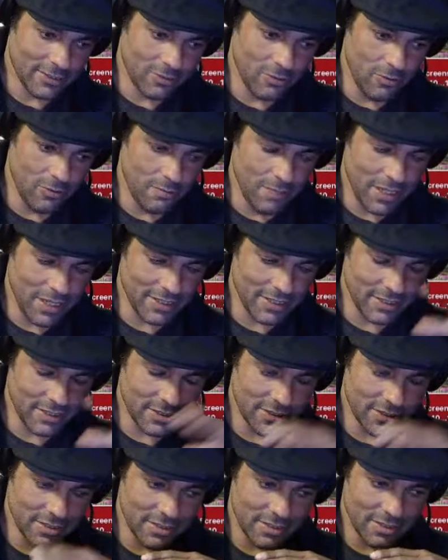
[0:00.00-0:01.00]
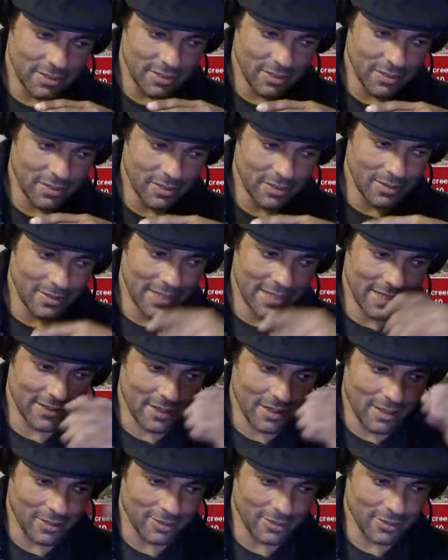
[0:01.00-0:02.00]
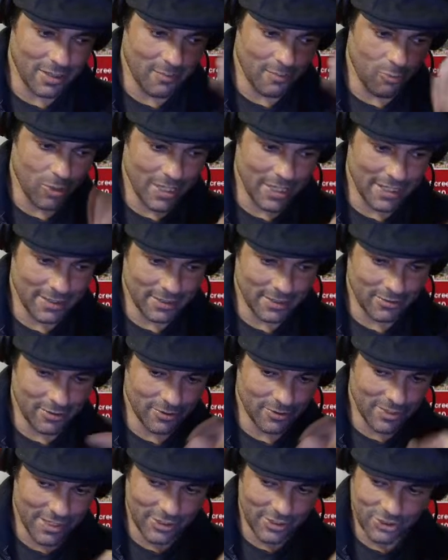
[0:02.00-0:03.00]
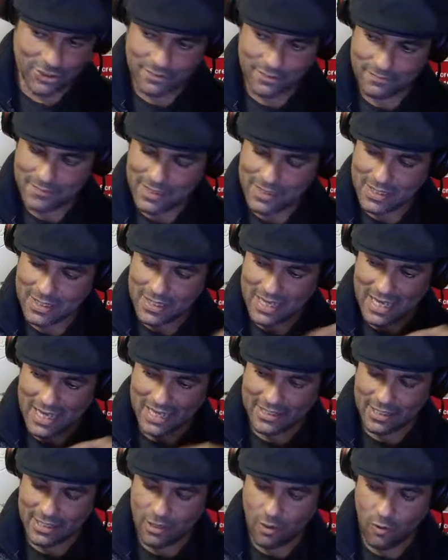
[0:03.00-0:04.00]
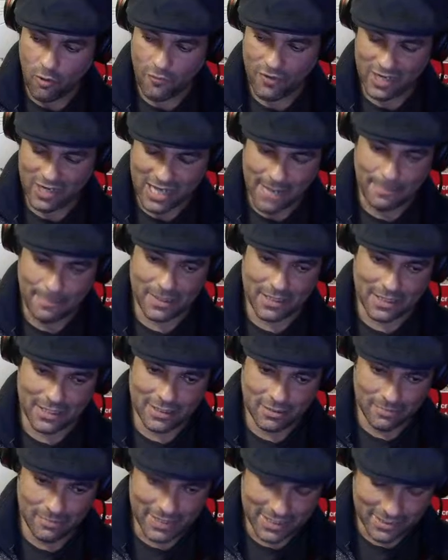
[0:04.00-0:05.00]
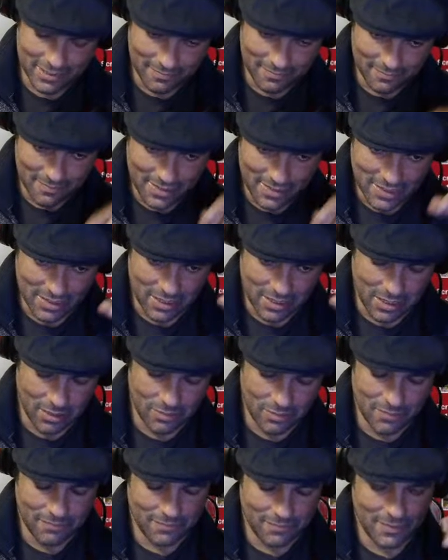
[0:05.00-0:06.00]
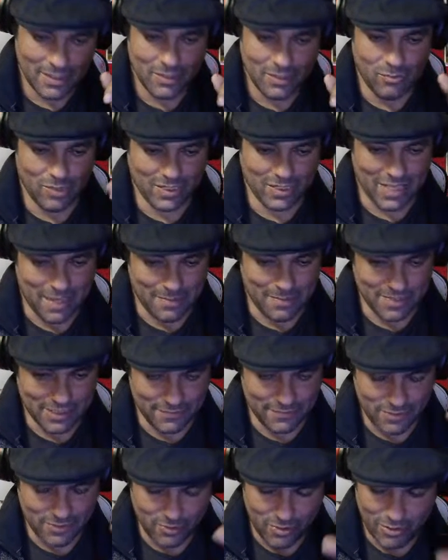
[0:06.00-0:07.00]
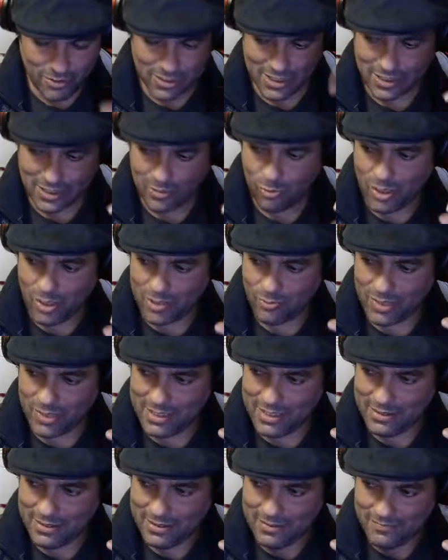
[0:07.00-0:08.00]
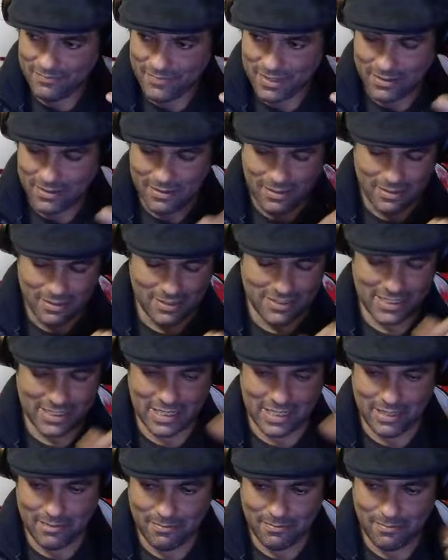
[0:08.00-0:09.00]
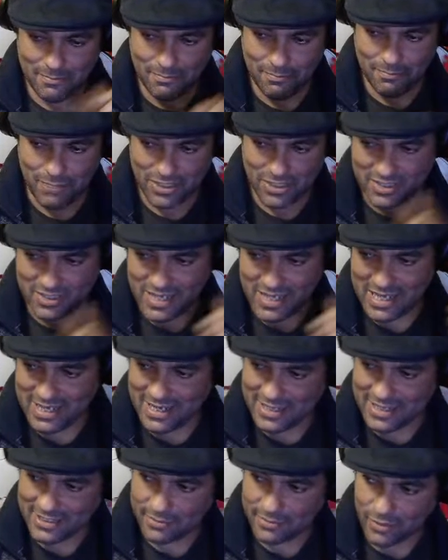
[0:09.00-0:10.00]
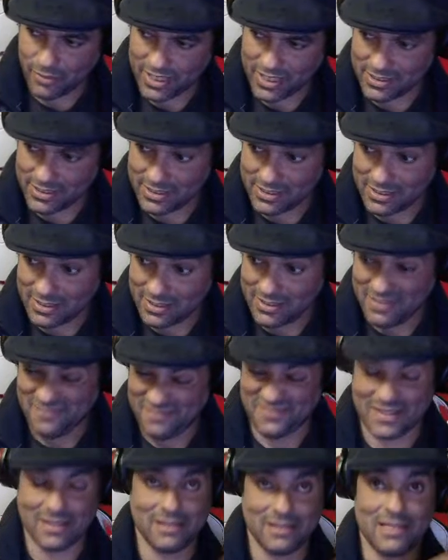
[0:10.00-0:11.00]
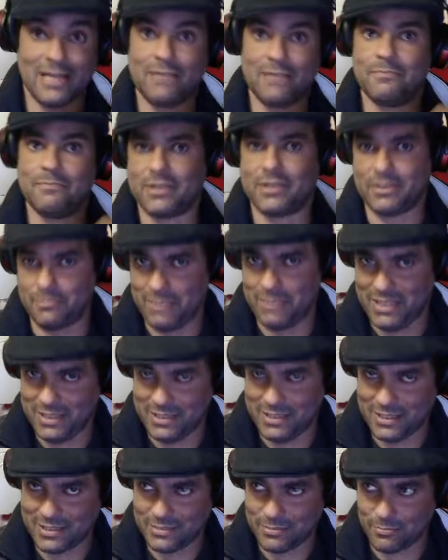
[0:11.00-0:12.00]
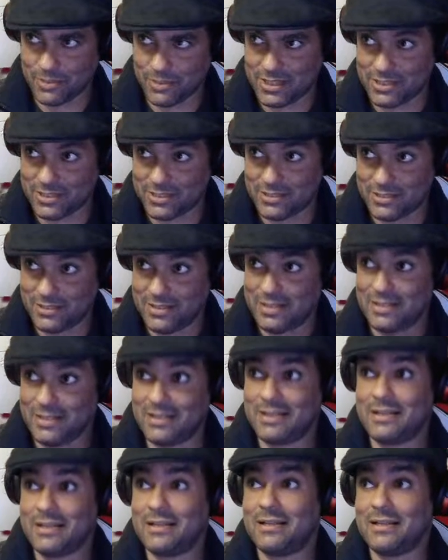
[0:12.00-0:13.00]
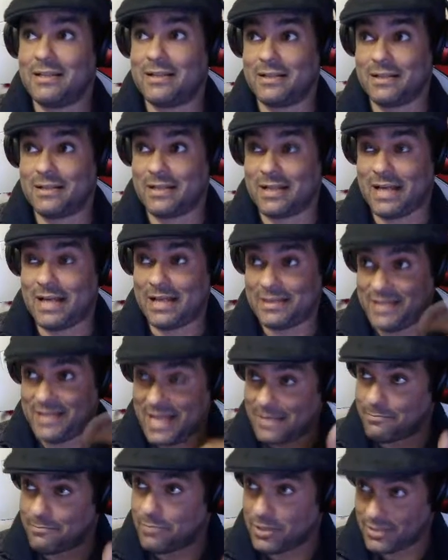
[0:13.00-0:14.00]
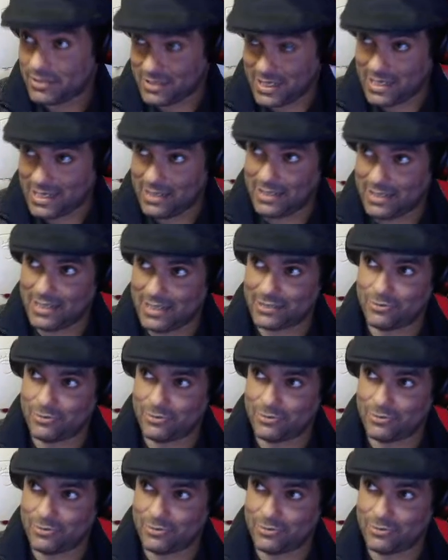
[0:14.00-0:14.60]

2 buttons that are somewhere in the rotation, and they overlap a little bit. So what happens if you rotate it one way, say button A gets pressed, and then button B gets pressed, and then button A gets